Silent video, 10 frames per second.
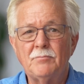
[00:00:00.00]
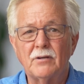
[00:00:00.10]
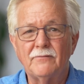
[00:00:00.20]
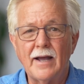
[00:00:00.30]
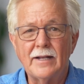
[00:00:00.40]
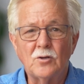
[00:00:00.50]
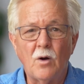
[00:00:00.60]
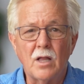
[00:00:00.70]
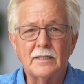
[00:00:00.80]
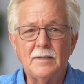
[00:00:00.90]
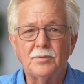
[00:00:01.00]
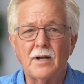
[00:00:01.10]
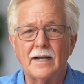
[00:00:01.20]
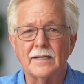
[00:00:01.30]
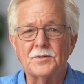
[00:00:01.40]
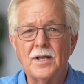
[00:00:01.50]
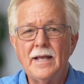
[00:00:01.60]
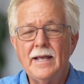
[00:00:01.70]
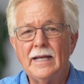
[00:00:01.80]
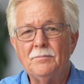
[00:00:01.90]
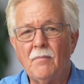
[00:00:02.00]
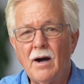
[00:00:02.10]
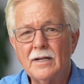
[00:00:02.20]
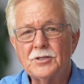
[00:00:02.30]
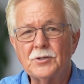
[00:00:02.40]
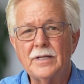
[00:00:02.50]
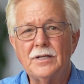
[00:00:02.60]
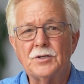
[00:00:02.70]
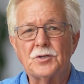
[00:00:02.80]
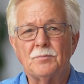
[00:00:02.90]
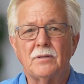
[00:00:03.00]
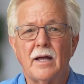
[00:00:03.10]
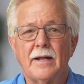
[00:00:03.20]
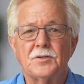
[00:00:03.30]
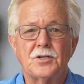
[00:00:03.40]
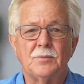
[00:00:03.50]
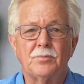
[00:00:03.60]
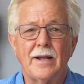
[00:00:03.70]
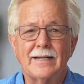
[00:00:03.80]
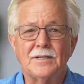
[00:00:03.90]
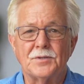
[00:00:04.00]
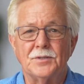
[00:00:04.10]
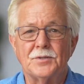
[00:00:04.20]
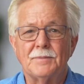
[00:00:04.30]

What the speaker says: provide quality products, and monitoring your suppliers' good practices.